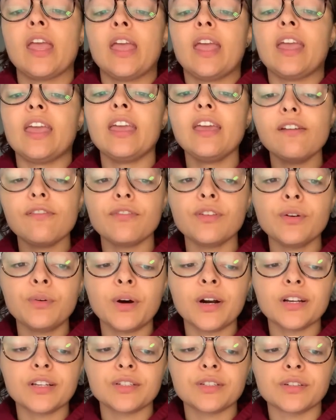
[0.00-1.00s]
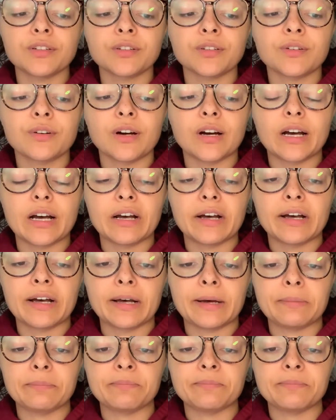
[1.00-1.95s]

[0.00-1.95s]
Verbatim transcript: If you want to do um,